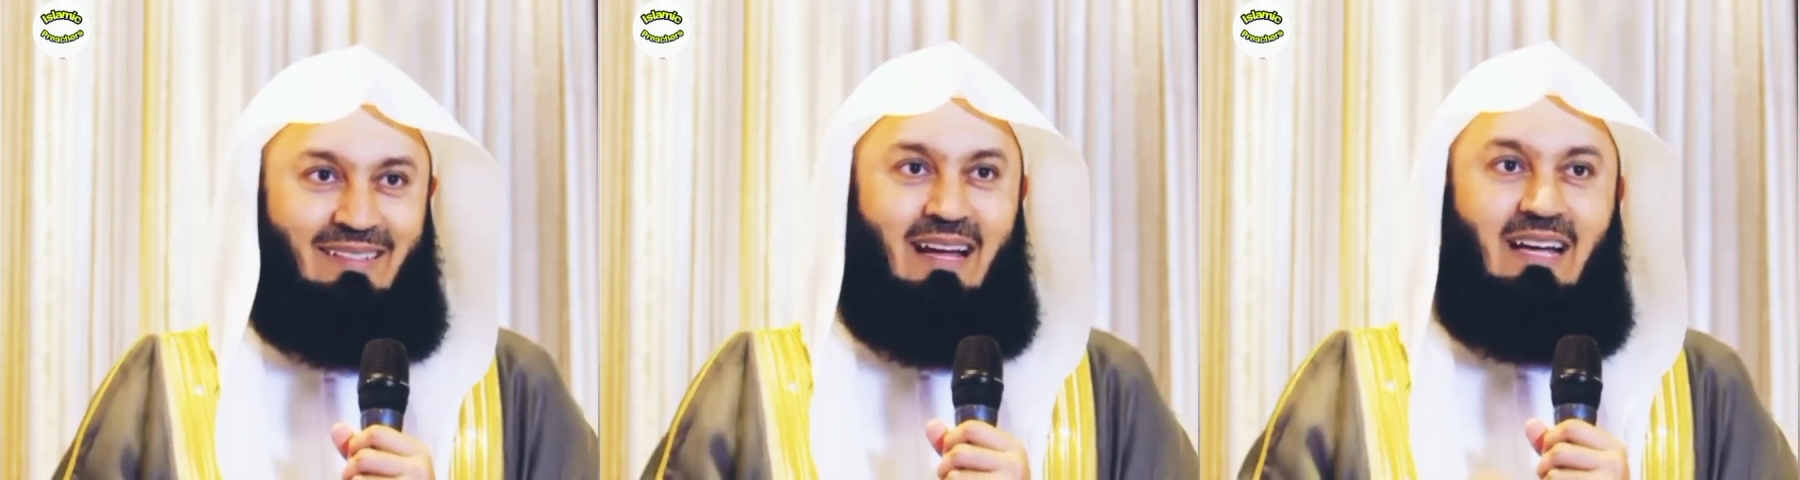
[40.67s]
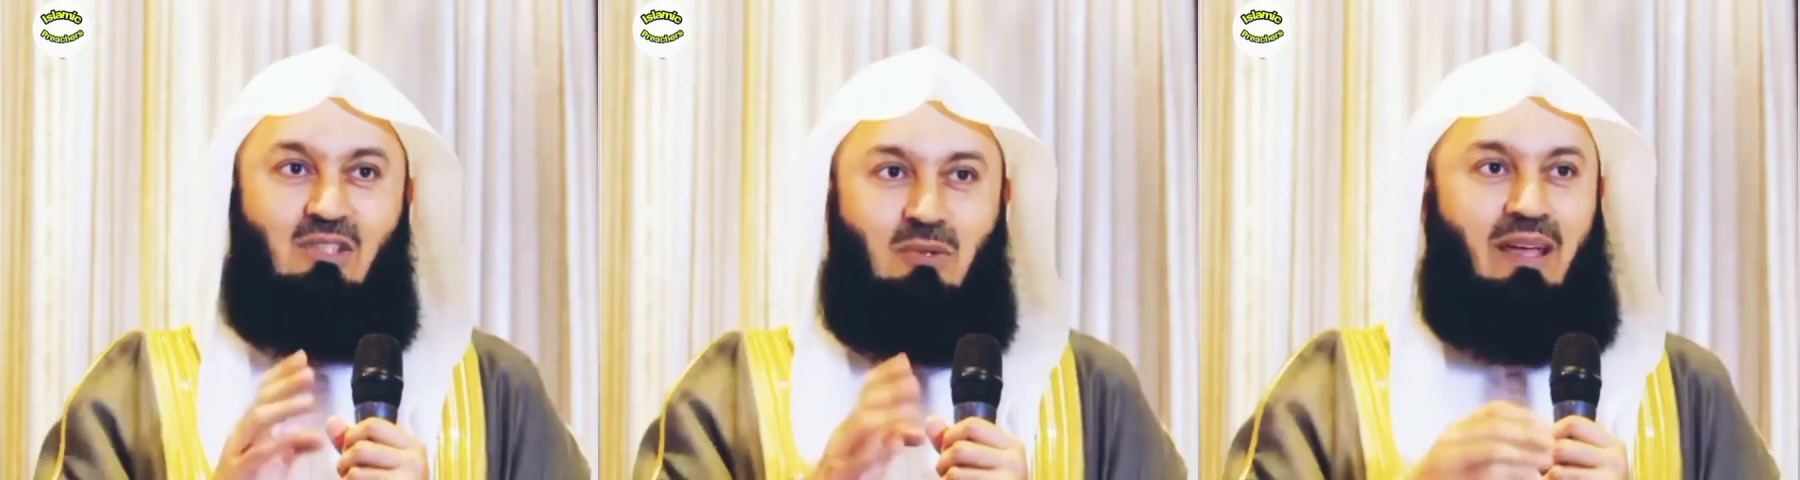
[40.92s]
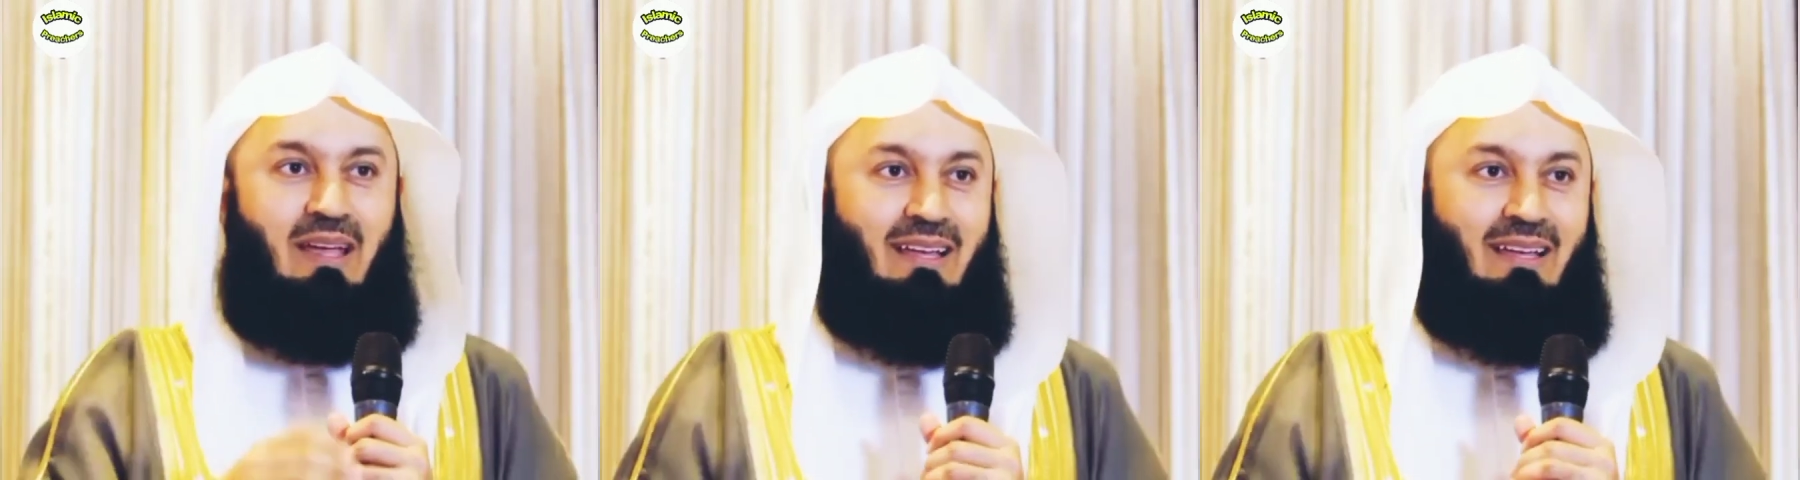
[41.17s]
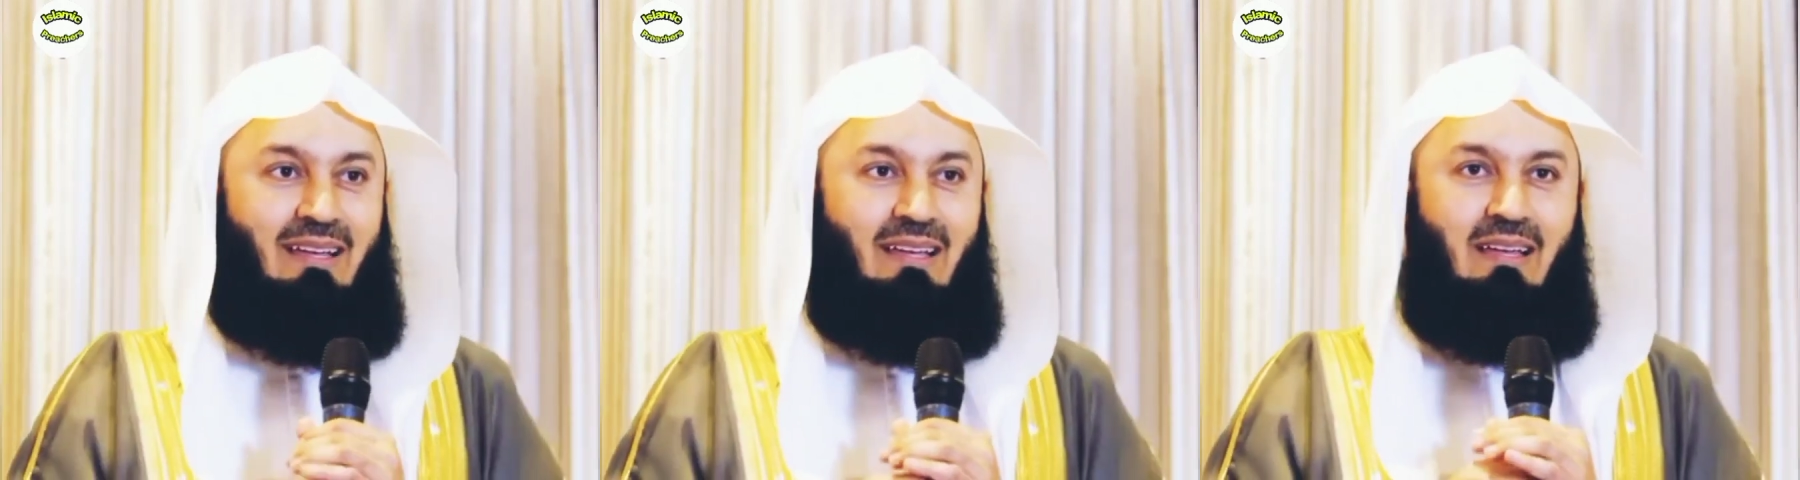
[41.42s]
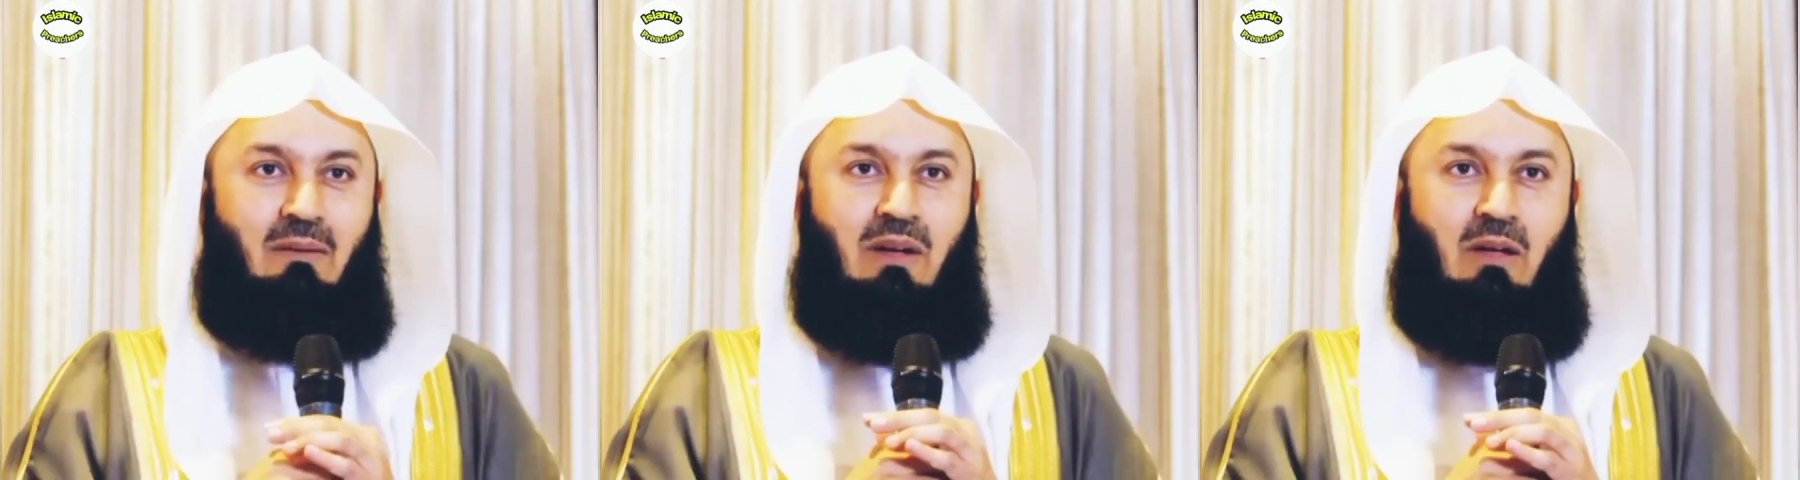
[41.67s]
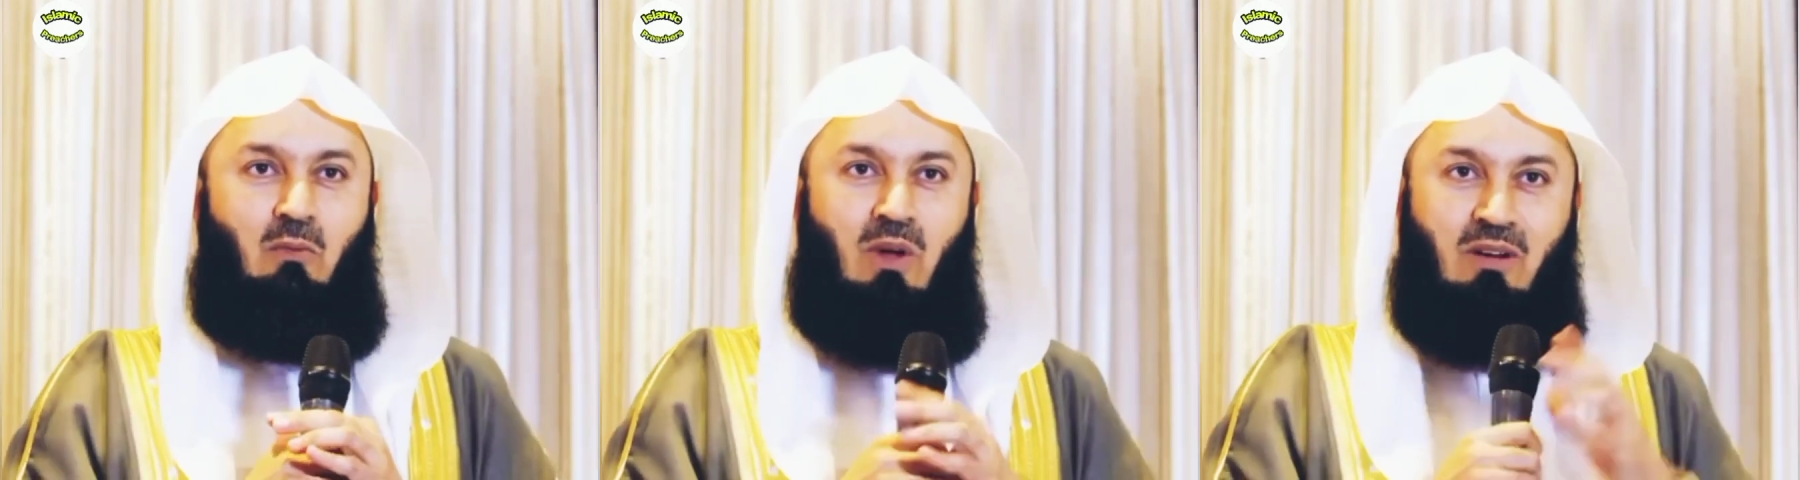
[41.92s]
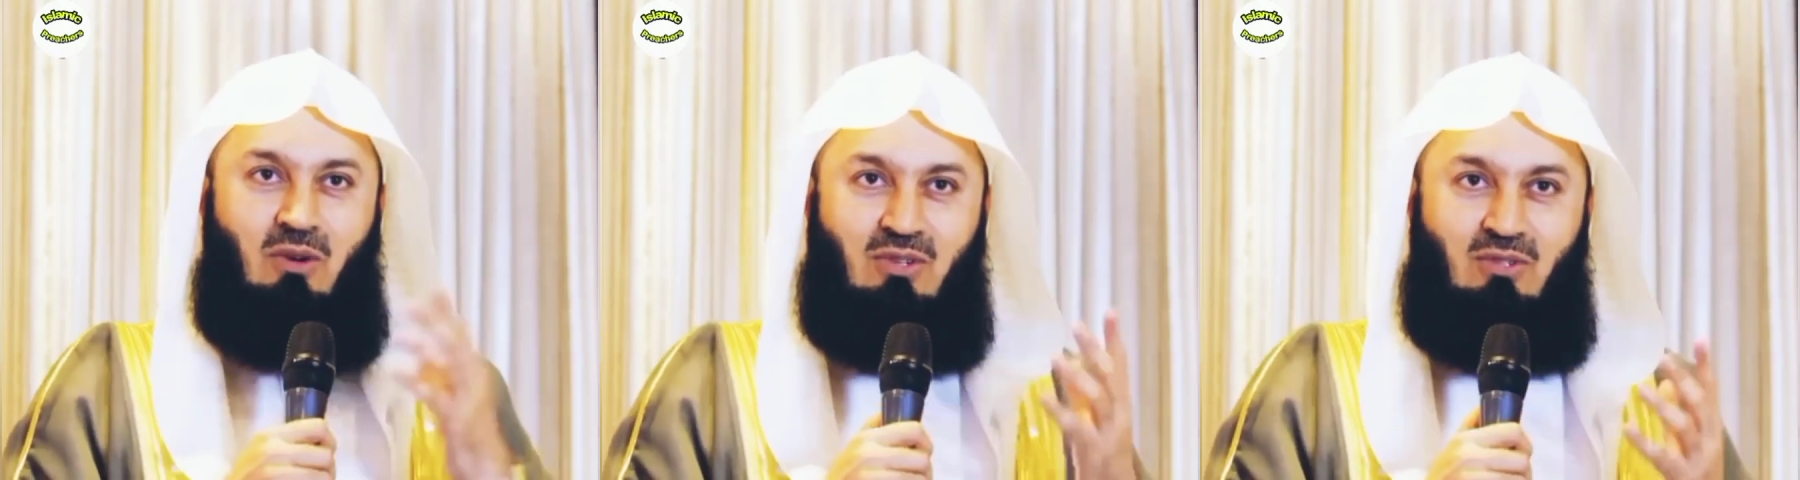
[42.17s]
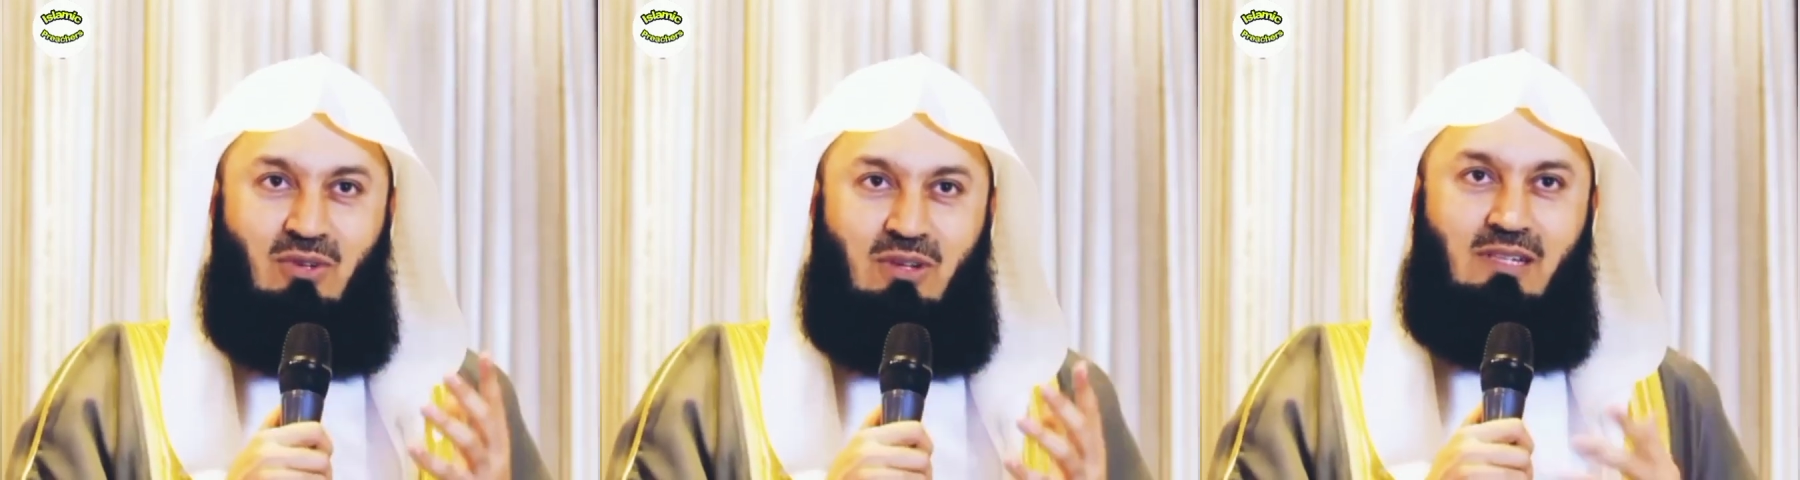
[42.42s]
I swear, my one
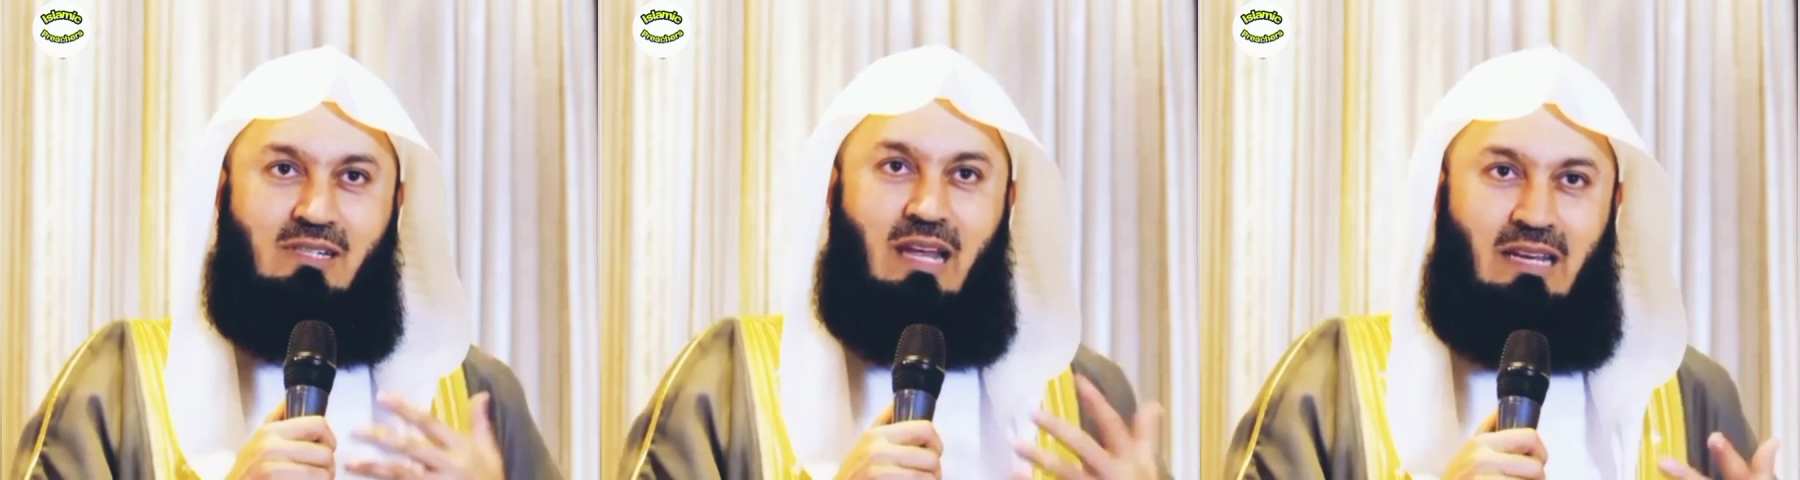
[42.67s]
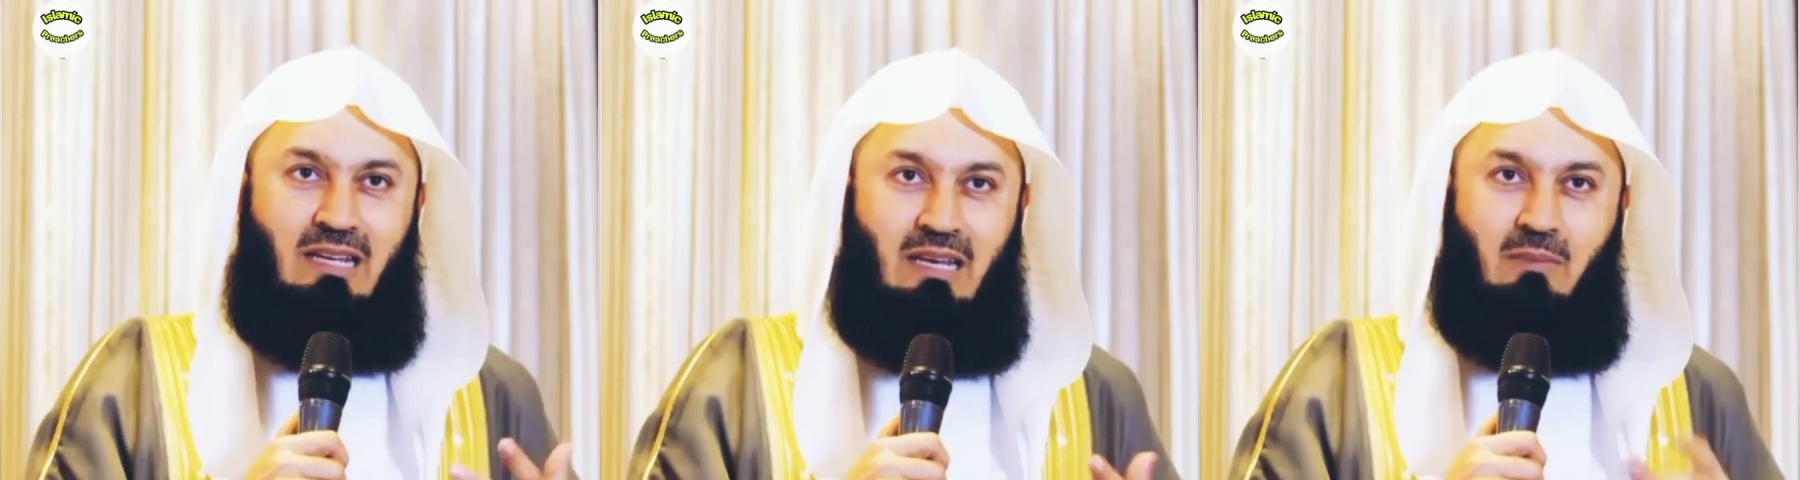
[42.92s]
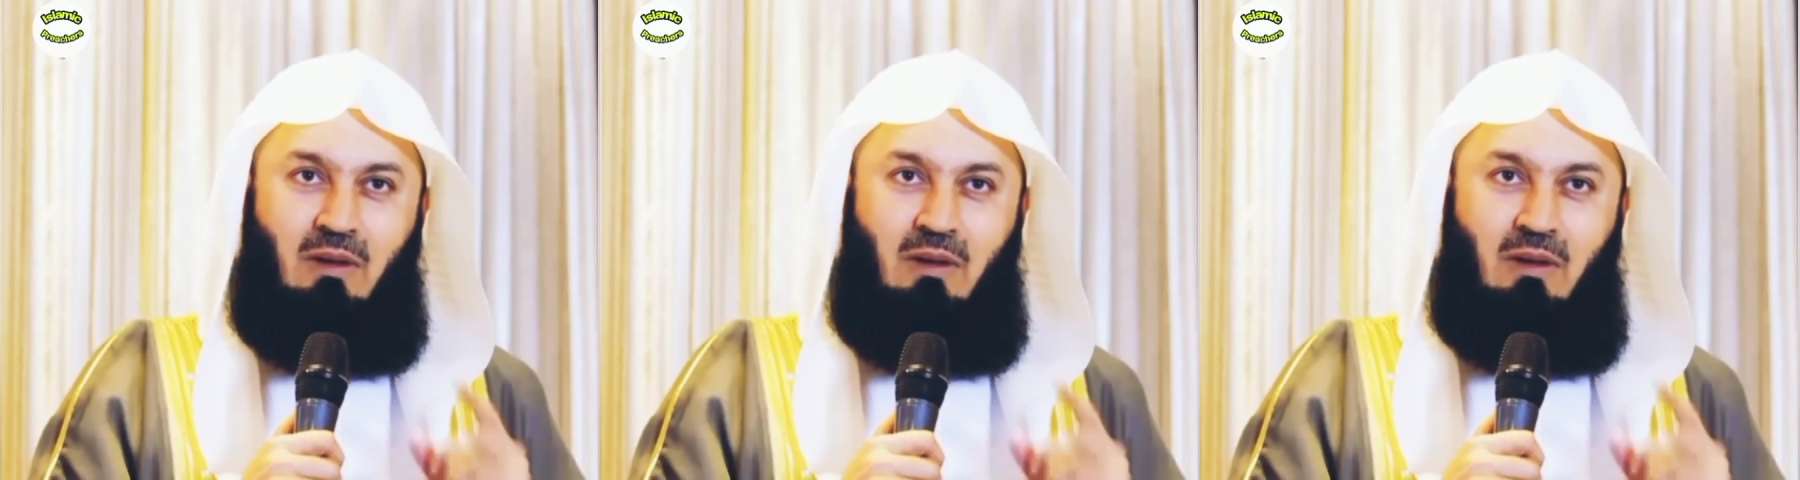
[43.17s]
nostril is slightly,